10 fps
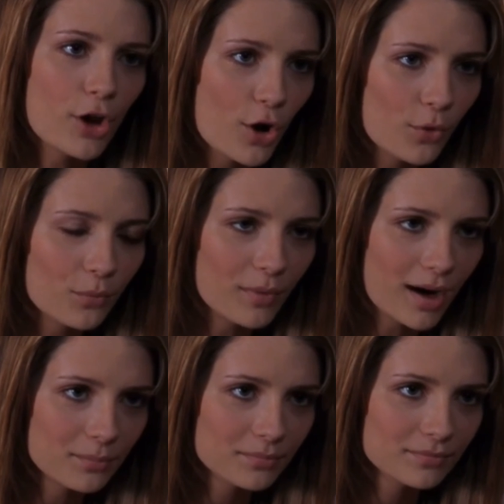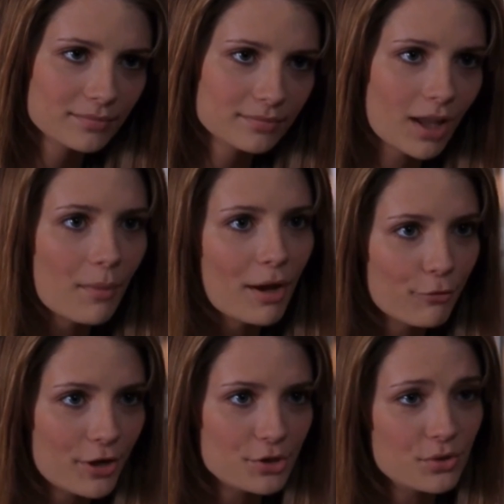No, Mom. Not my
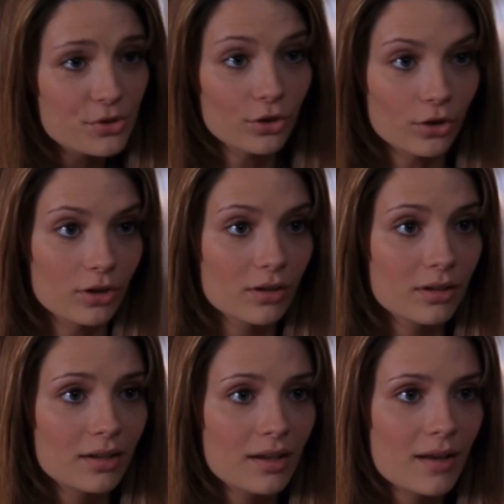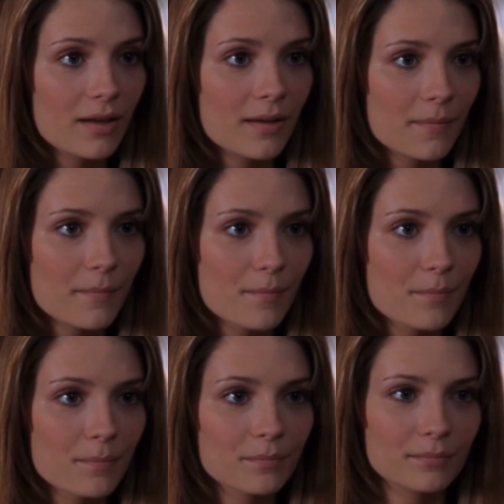friend who's a girl
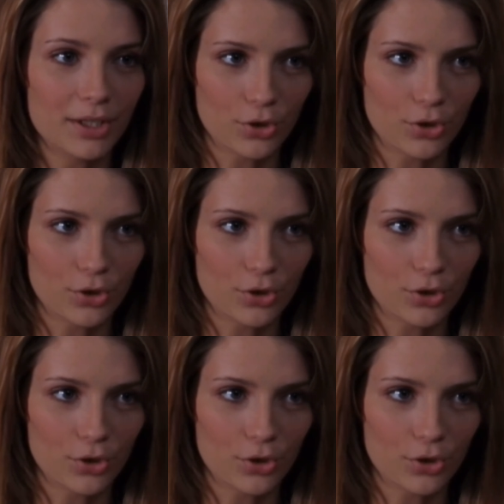my